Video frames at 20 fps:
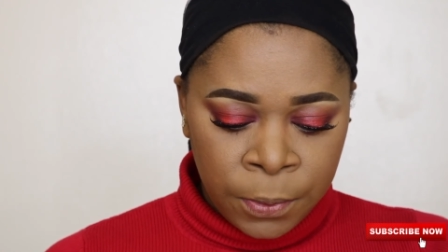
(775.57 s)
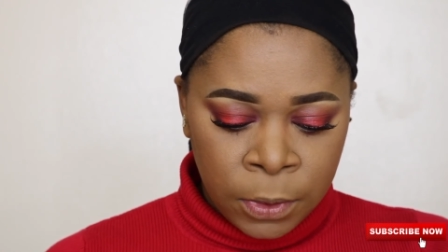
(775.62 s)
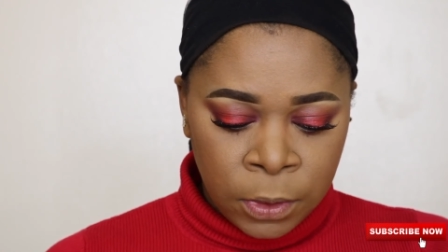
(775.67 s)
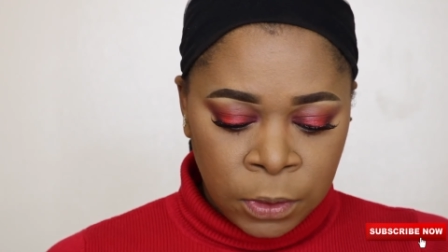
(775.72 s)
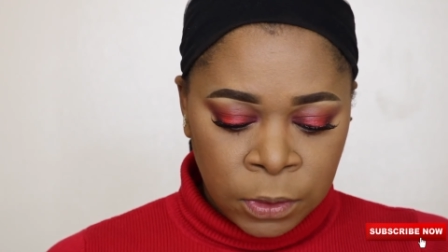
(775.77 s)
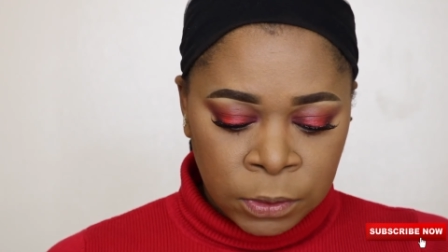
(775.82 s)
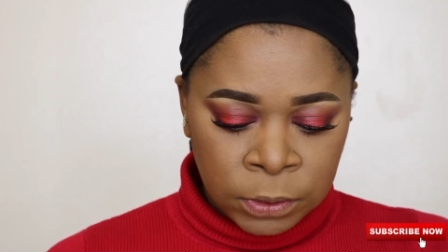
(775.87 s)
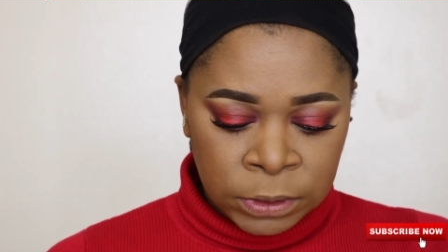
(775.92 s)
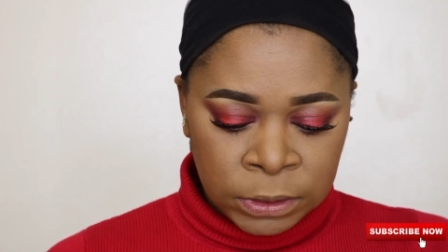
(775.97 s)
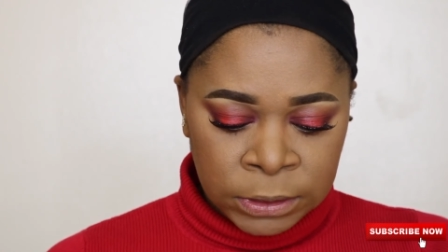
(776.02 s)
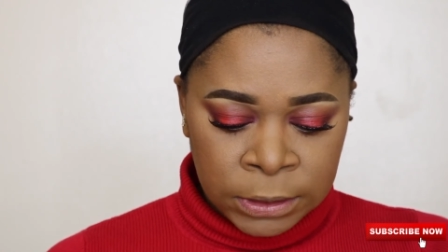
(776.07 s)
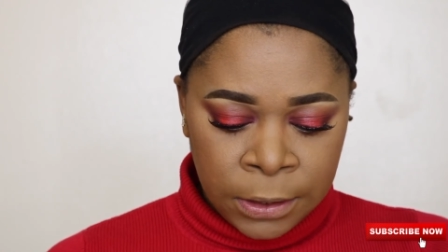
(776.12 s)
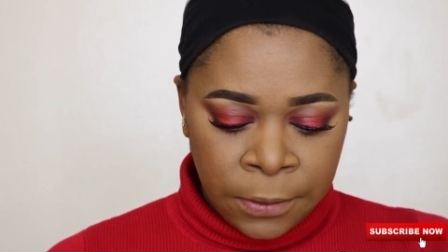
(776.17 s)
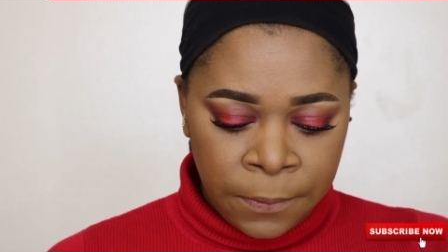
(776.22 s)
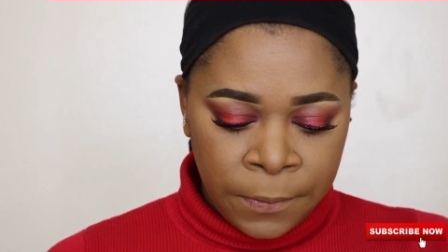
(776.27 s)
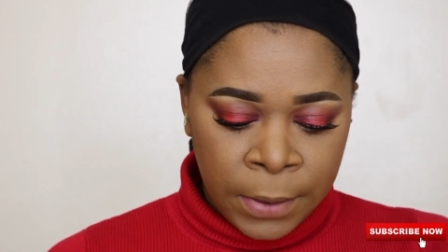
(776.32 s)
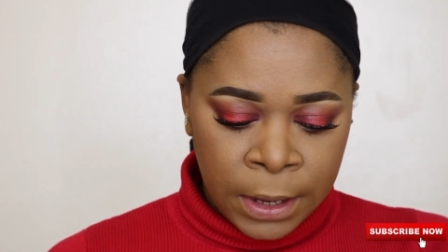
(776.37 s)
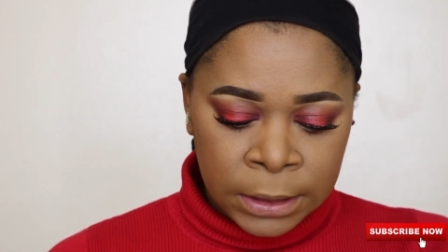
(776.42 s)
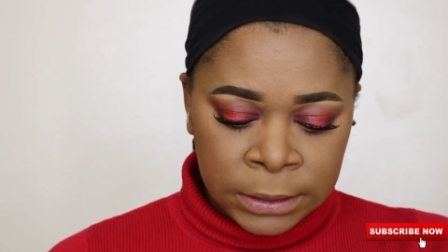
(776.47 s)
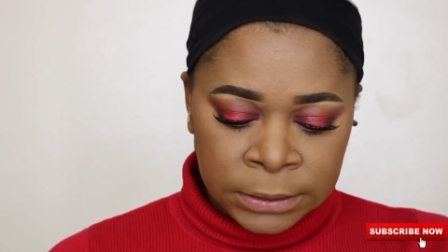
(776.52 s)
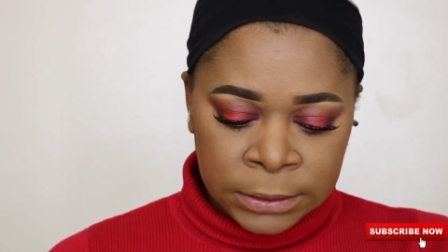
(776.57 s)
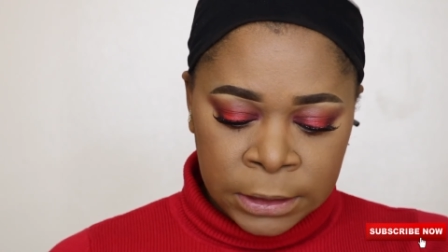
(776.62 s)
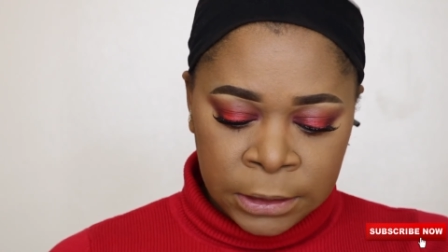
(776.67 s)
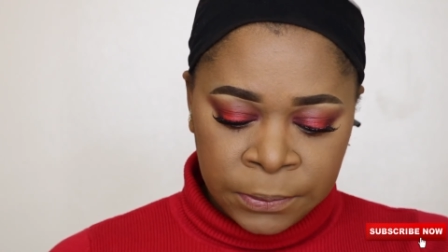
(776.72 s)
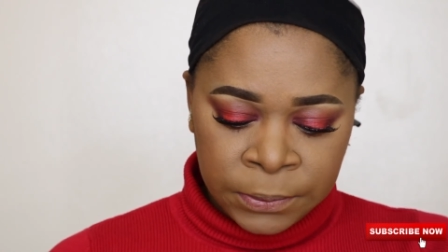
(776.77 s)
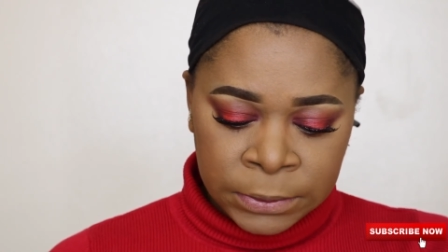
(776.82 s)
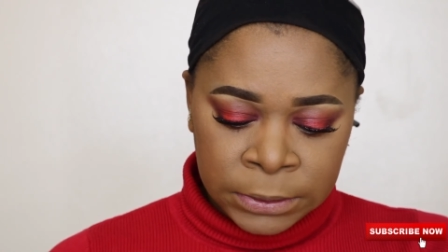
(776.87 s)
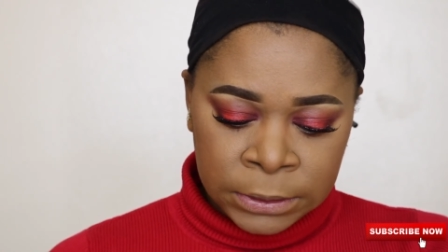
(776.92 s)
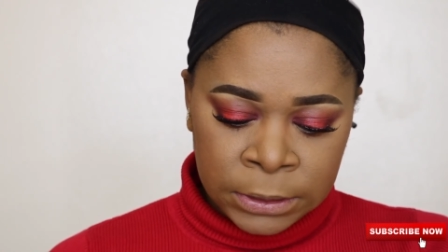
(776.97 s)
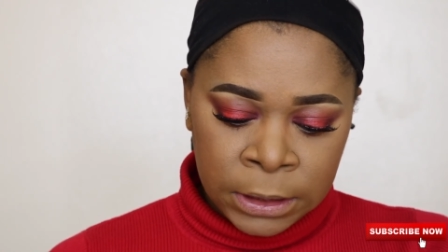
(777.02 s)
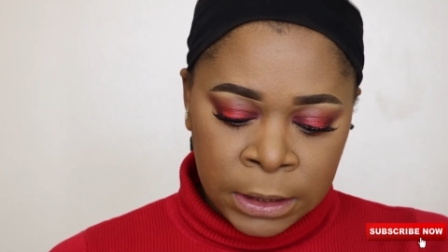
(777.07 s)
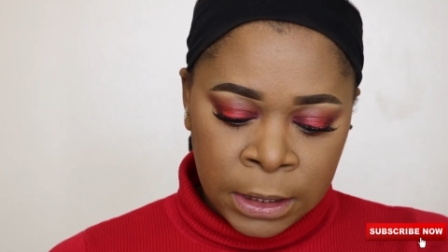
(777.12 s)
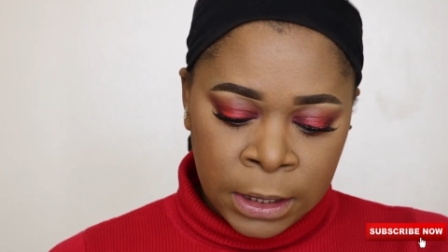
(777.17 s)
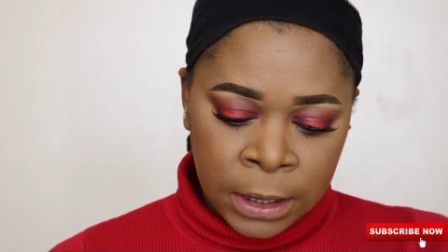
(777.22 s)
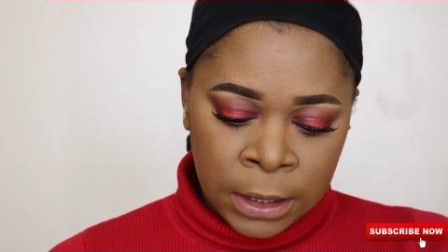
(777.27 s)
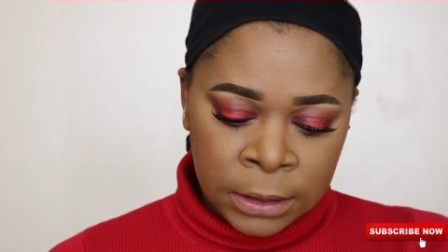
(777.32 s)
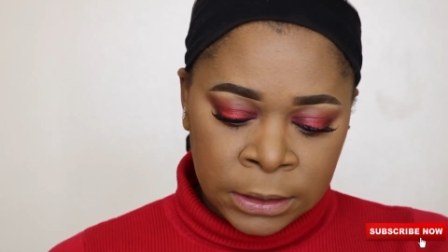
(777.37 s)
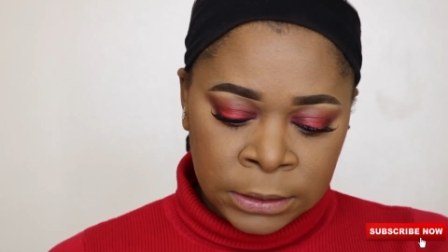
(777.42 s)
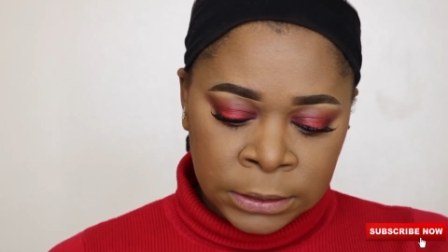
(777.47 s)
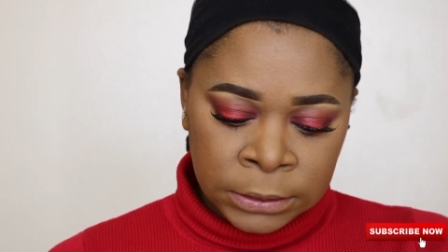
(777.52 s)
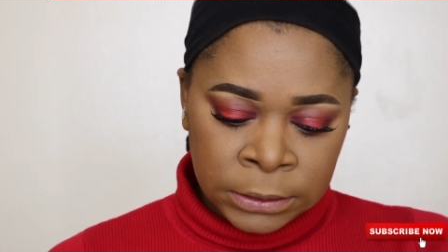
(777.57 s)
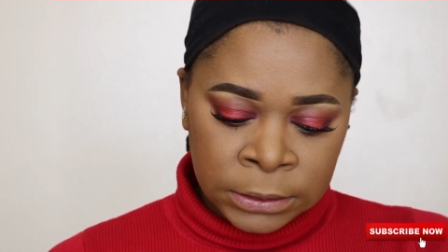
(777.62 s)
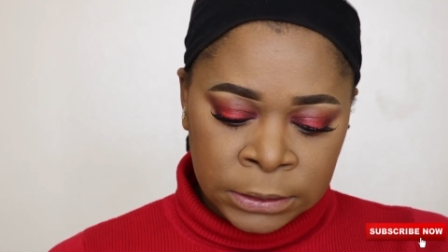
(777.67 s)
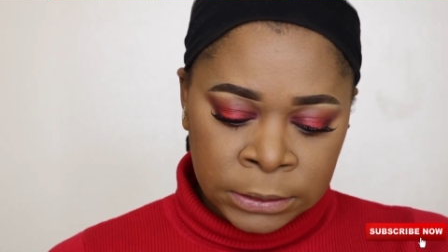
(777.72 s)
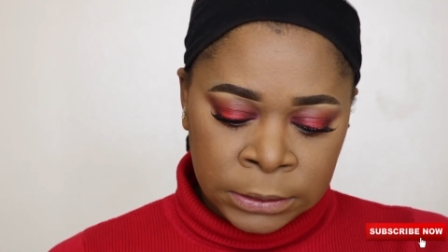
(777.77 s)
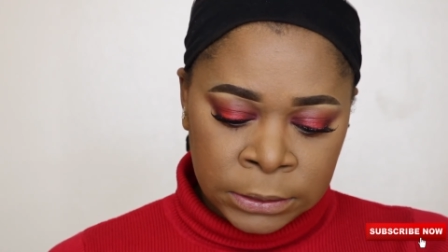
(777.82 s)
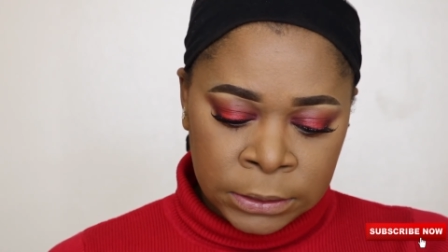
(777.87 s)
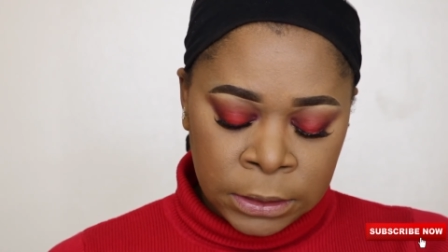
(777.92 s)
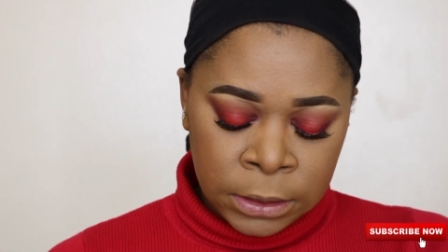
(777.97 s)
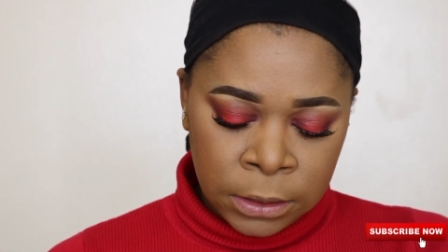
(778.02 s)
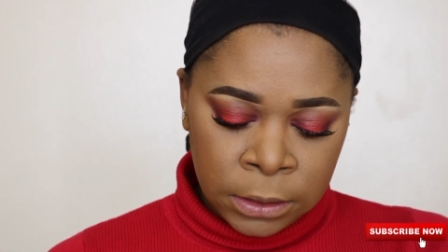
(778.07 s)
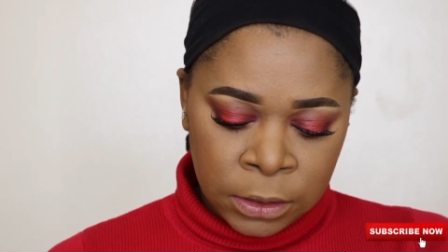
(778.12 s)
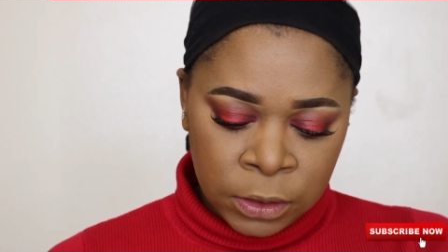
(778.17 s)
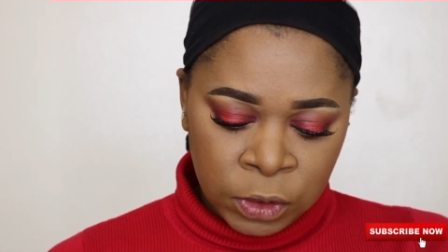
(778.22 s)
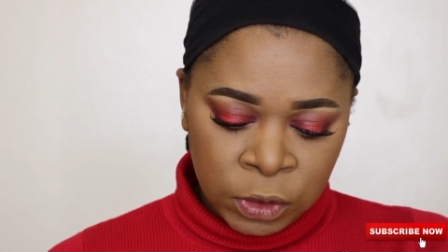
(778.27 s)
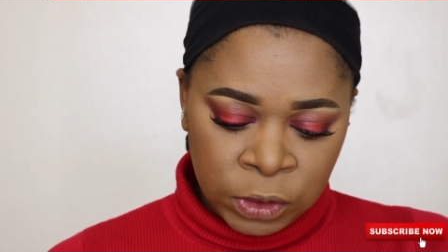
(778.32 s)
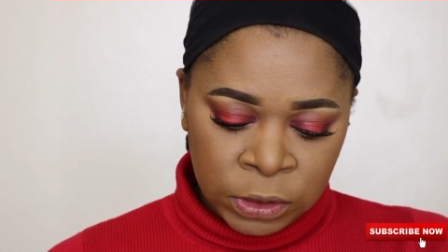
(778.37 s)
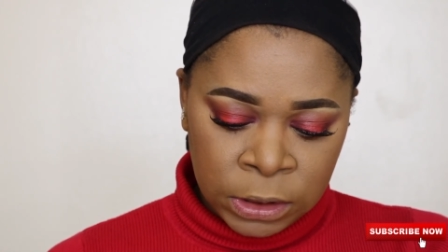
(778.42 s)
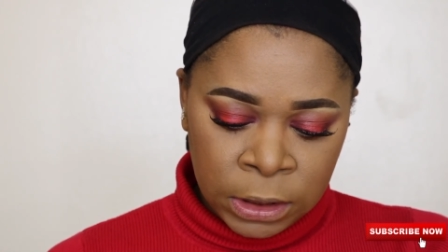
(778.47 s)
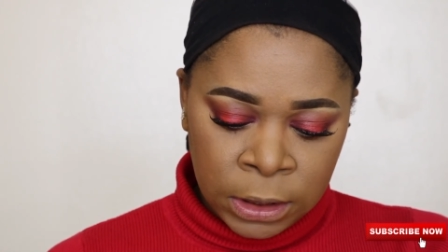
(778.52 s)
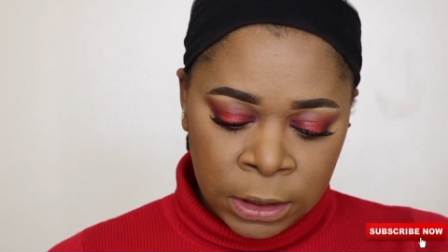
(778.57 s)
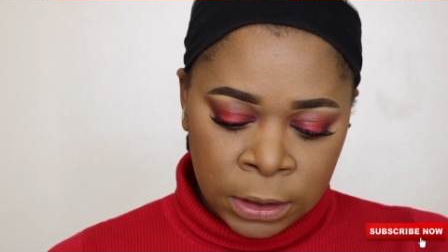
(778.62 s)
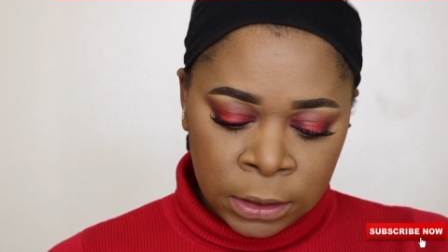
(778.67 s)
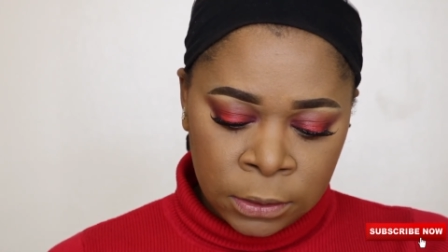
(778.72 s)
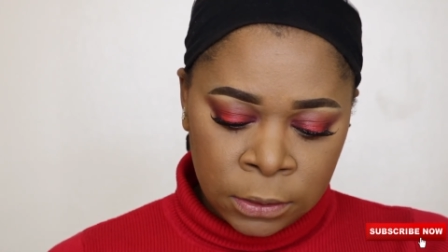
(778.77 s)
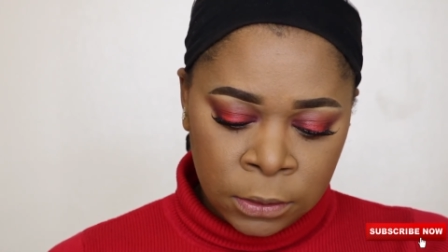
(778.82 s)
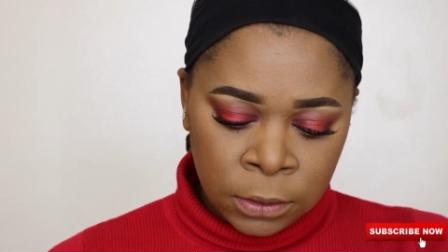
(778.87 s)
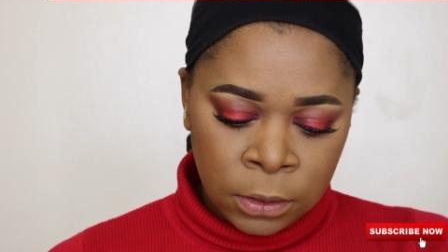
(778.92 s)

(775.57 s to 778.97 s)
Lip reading: Ultra Matte Lipstick, and this is in the shade